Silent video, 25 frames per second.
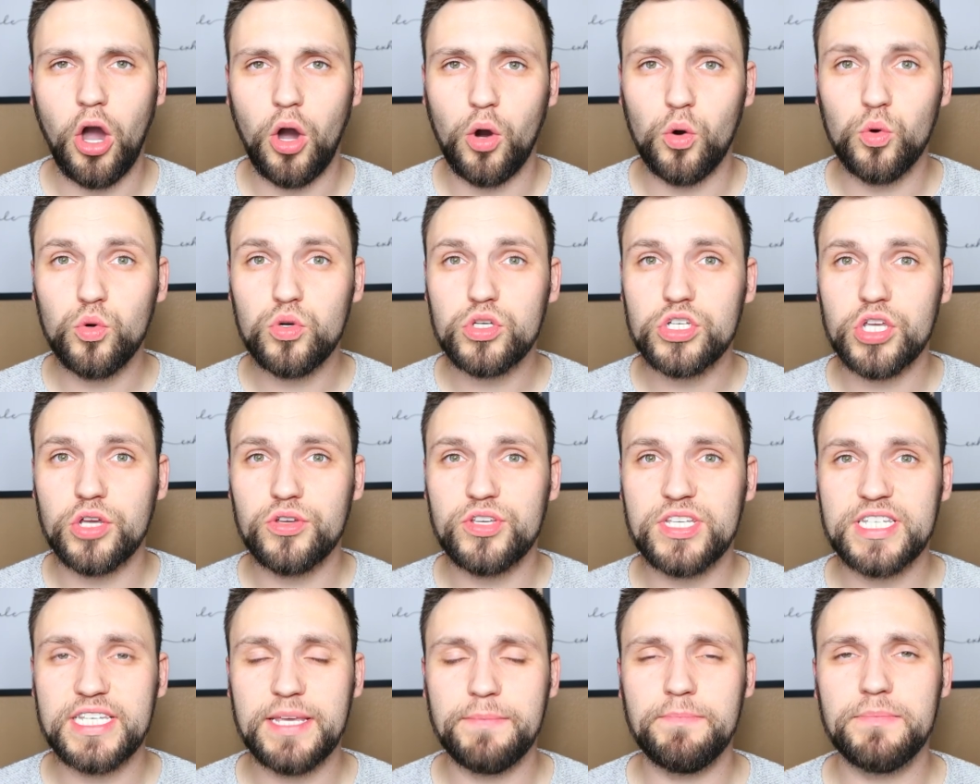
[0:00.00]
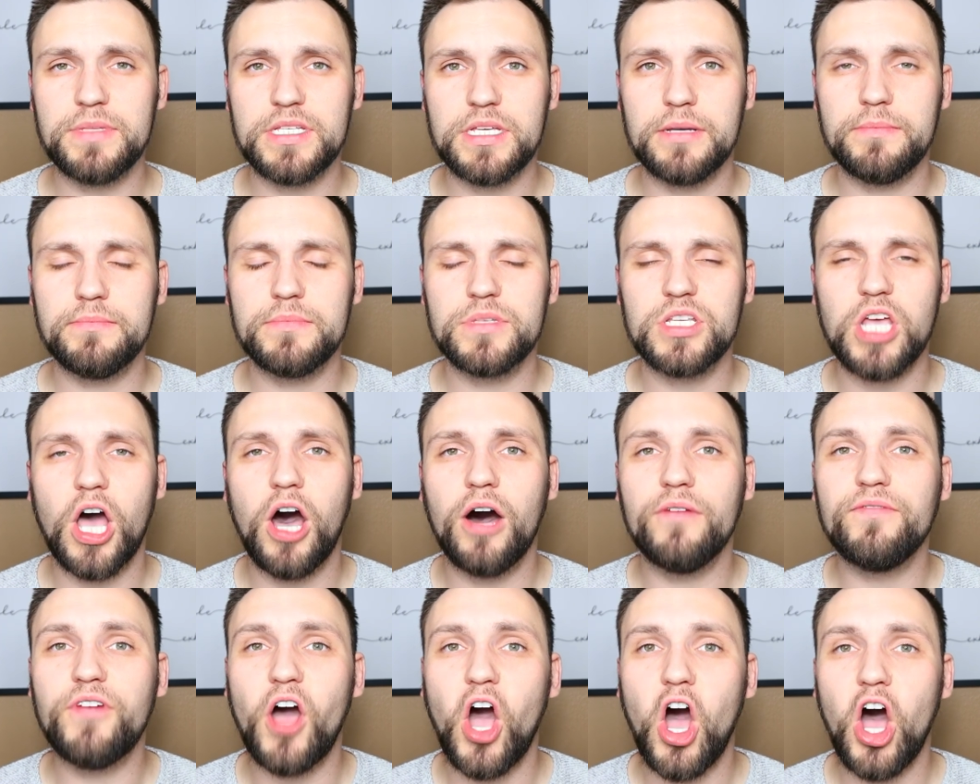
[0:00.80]
are also symptoms
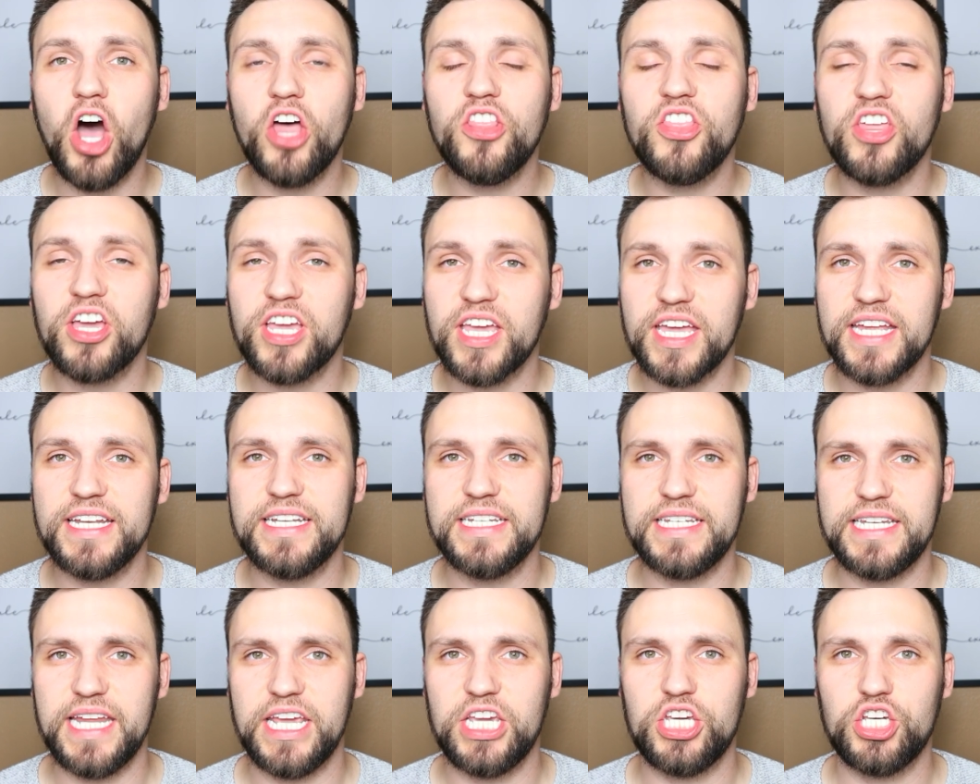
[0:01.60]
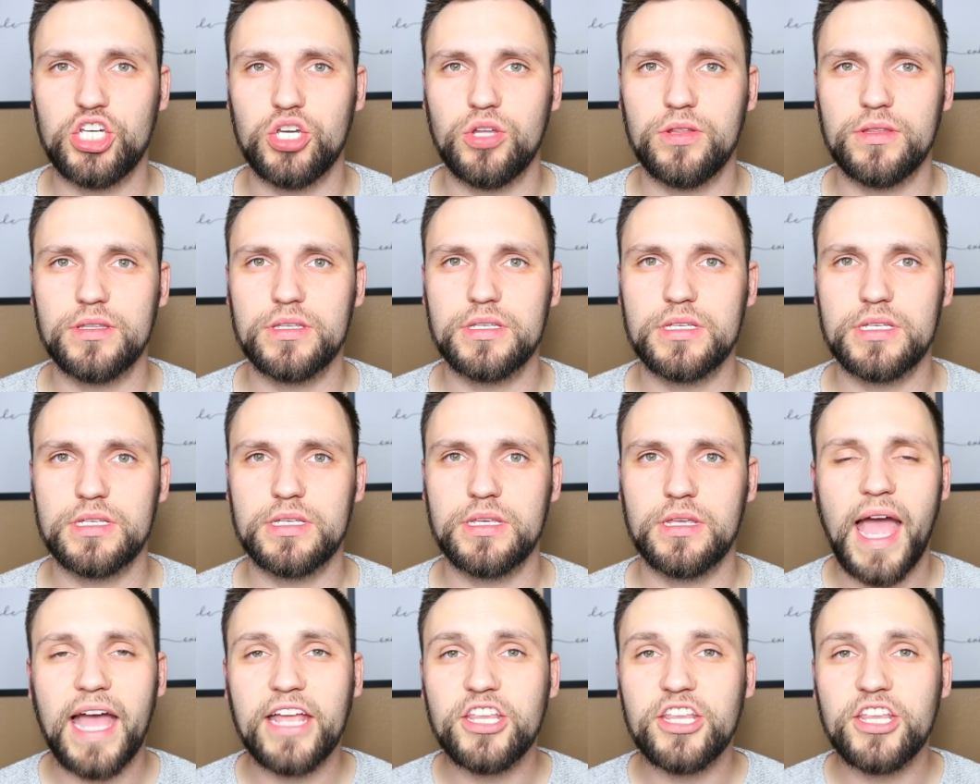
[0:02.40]
of other conditions,